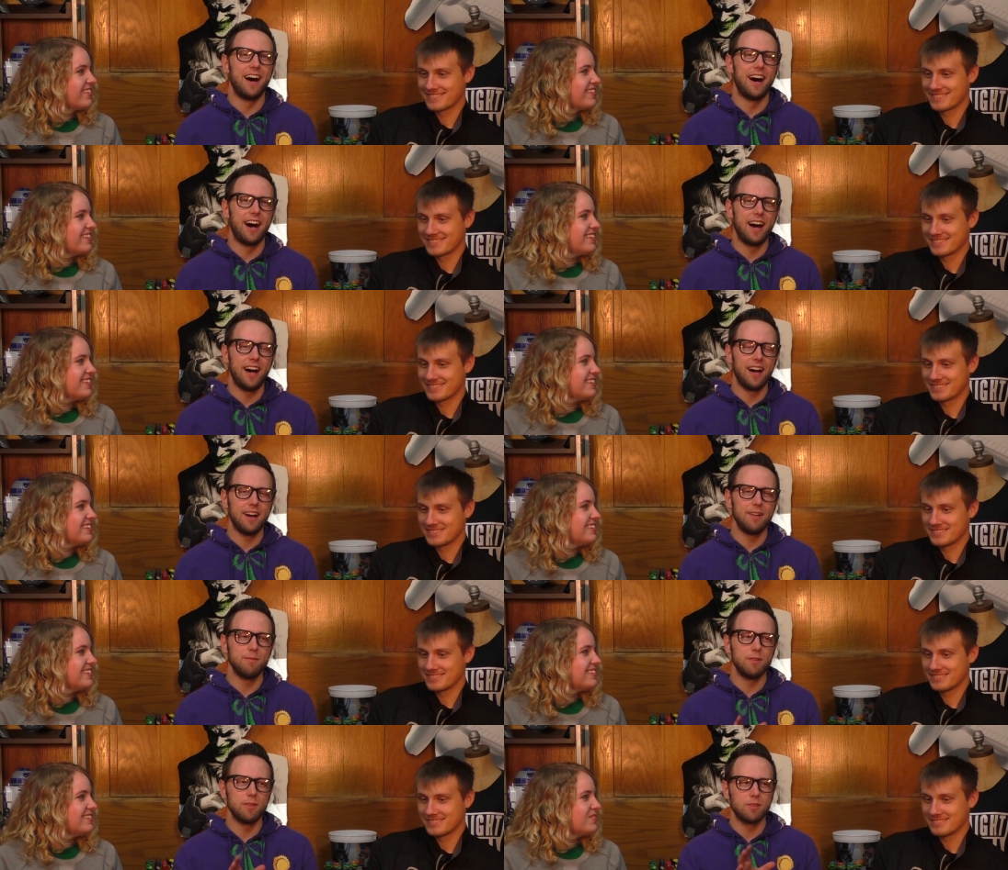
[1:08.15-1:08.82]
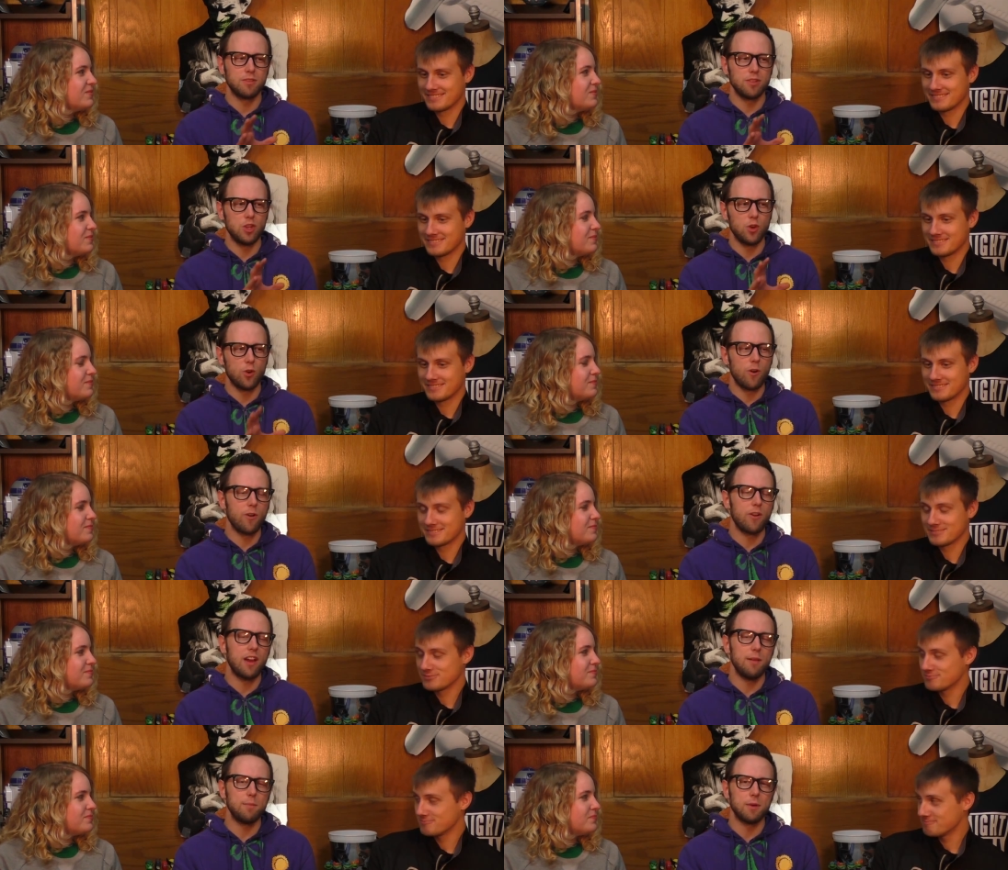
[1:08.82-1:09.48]
Speaker 1: Um,
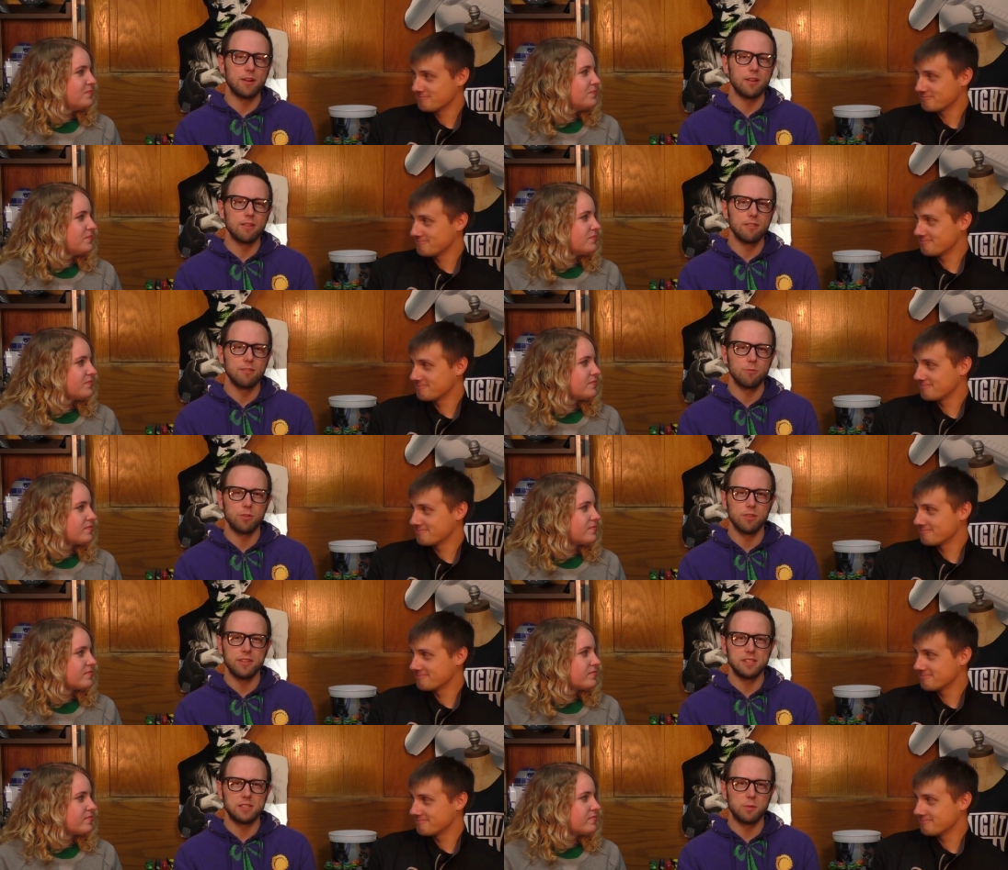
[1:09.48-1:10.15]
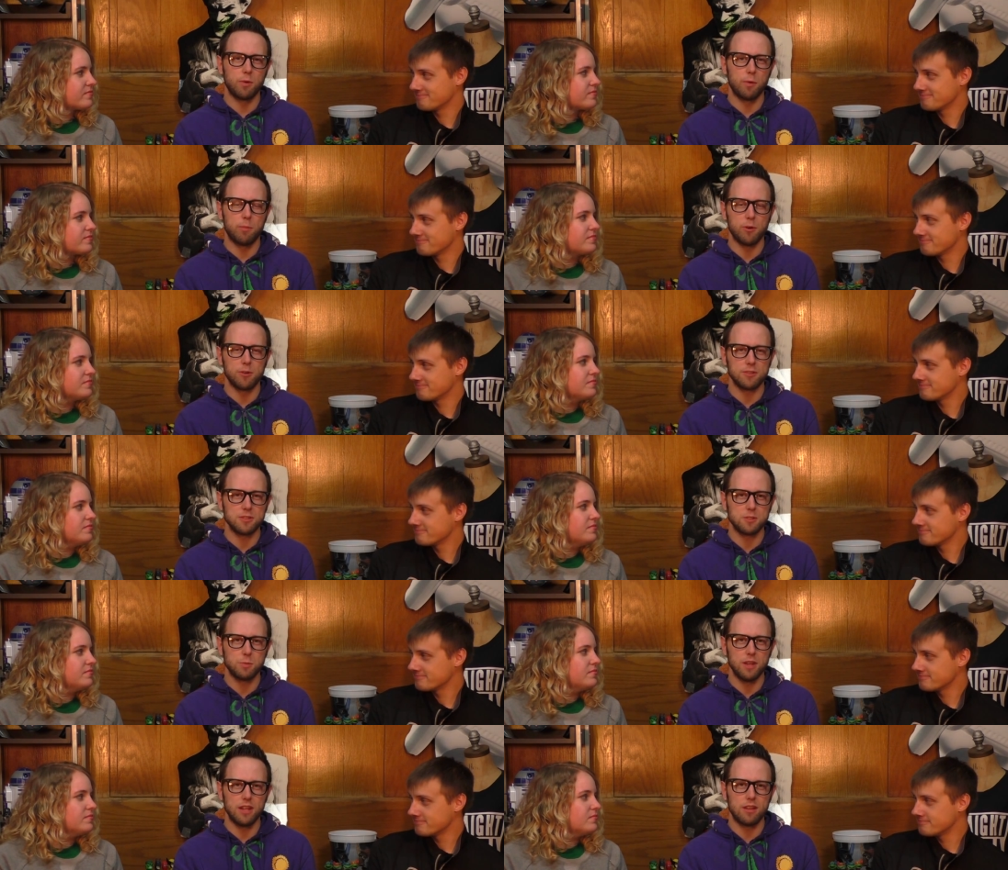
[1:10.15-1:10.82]
Eurogamer released a
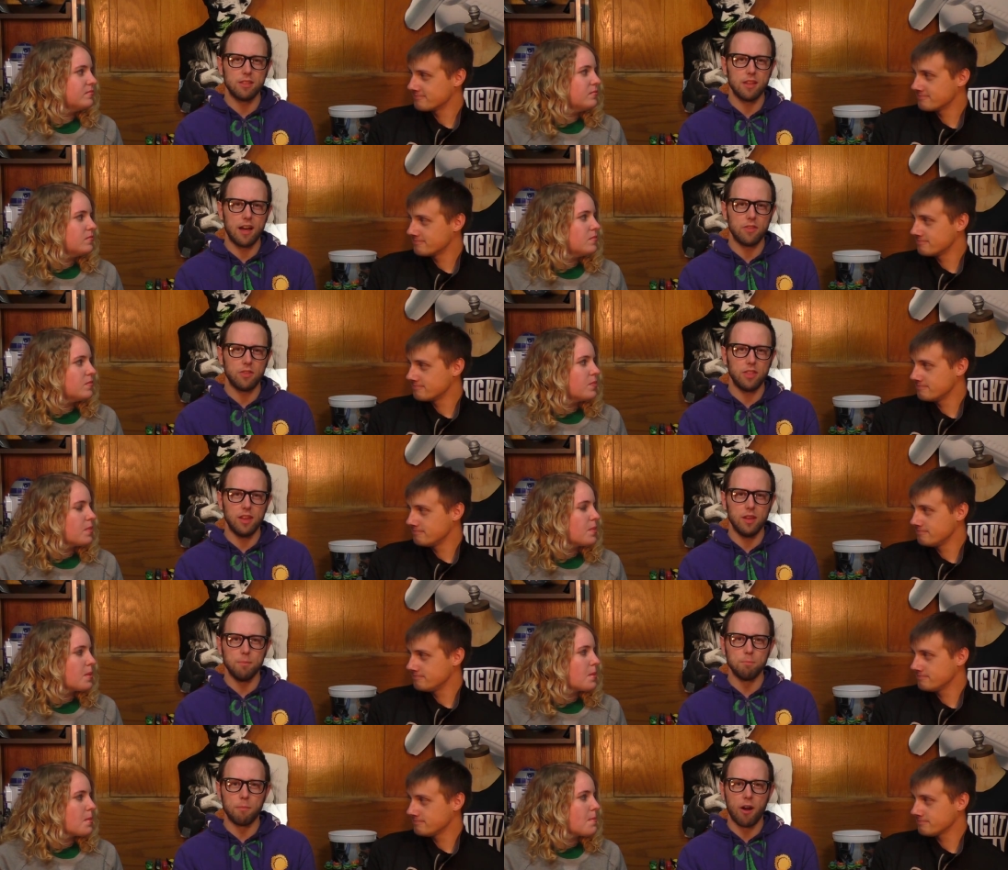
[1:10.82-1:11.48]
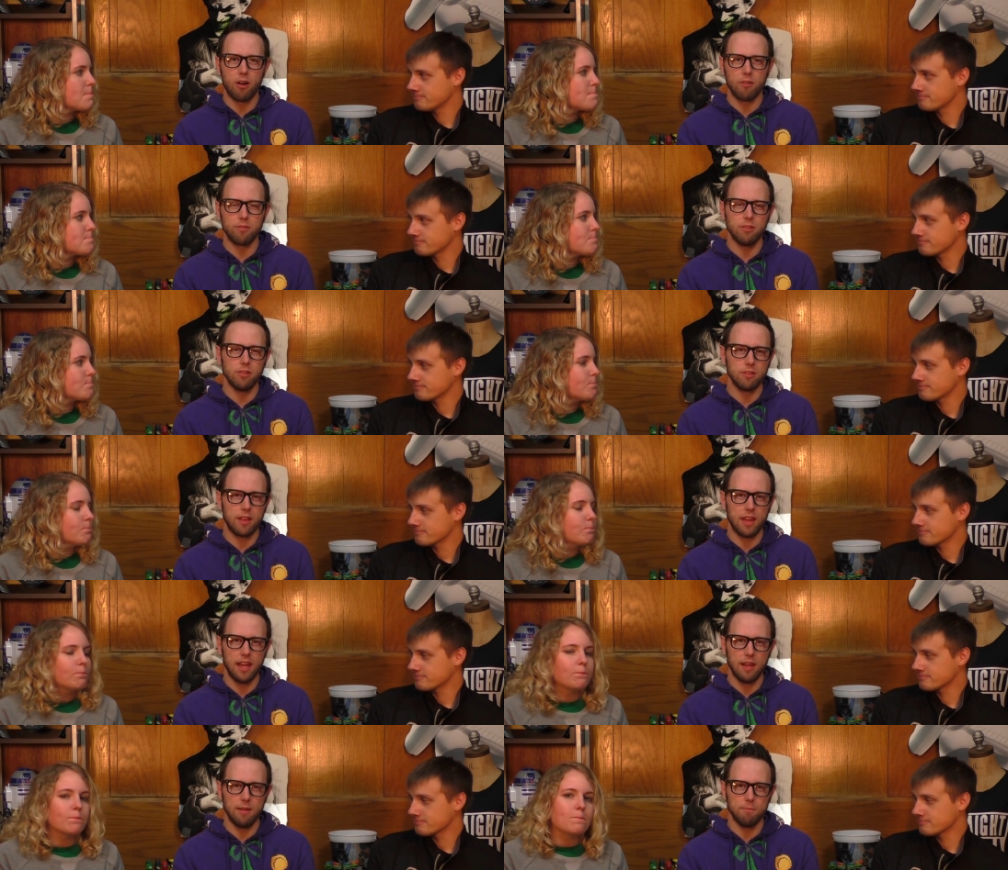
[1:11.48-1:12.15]
report this week that the
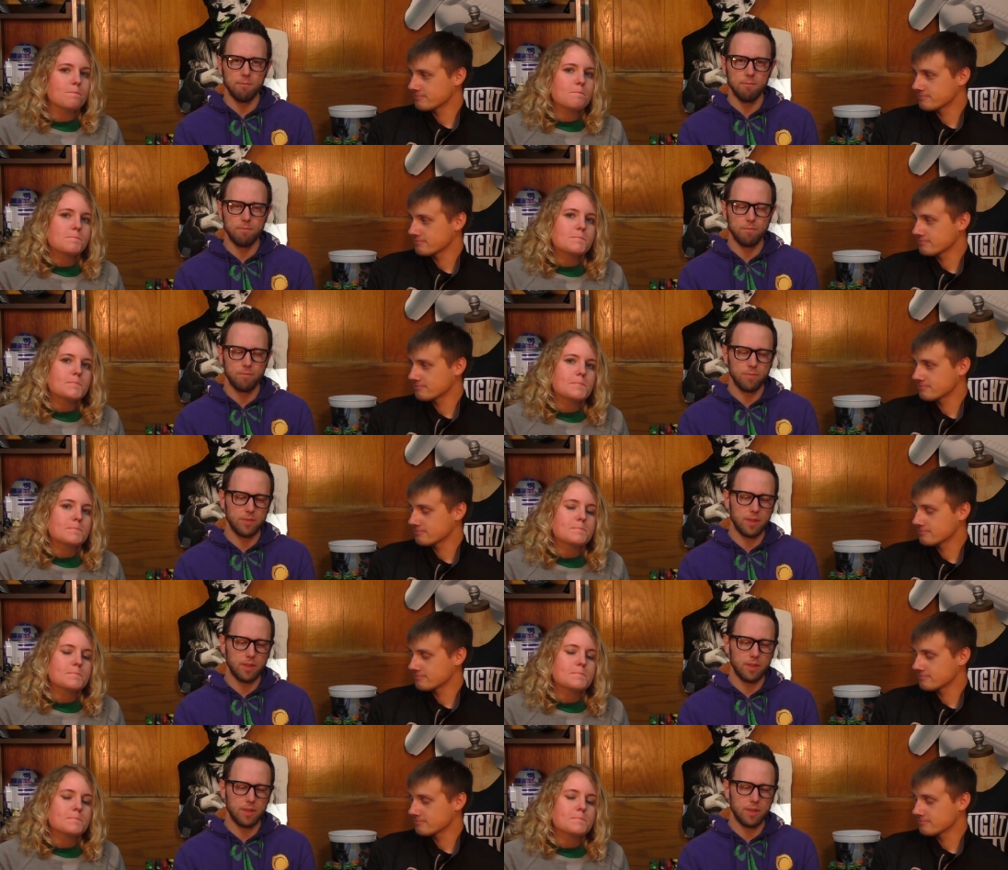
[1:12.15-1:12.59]
Marvel game,